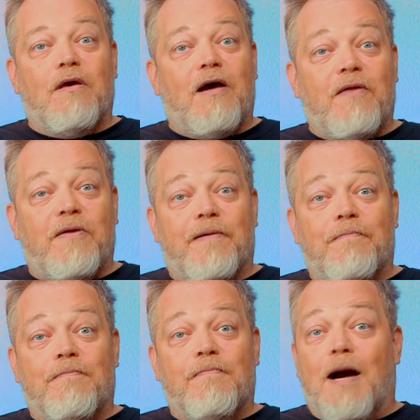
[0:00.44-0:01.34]
Hi there,
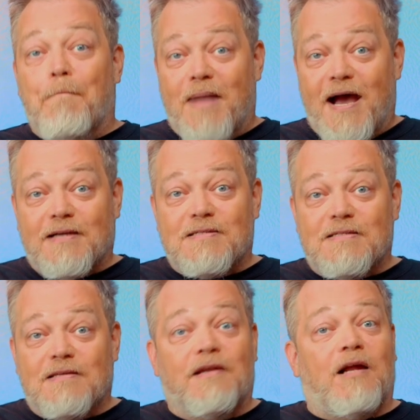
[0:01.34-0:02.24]
I'm
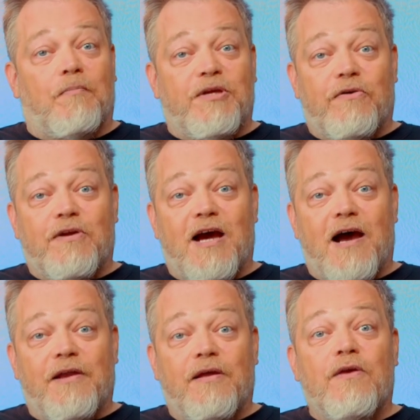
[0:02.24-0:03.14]
Max, and I'll be your
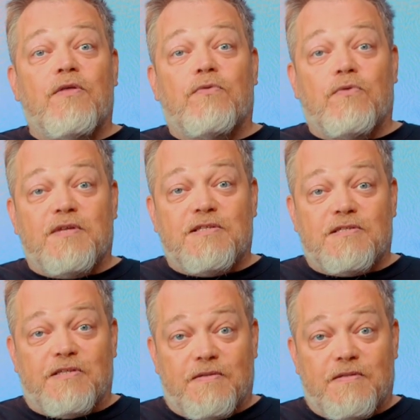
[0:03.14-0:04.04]
guide through
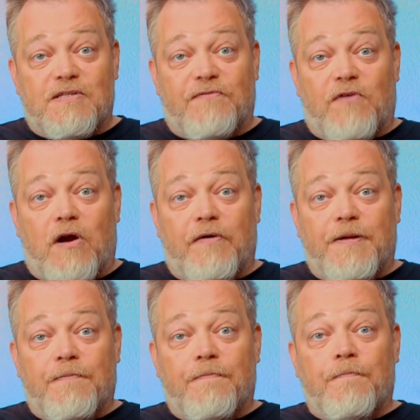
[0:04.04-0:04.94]
this synth safari.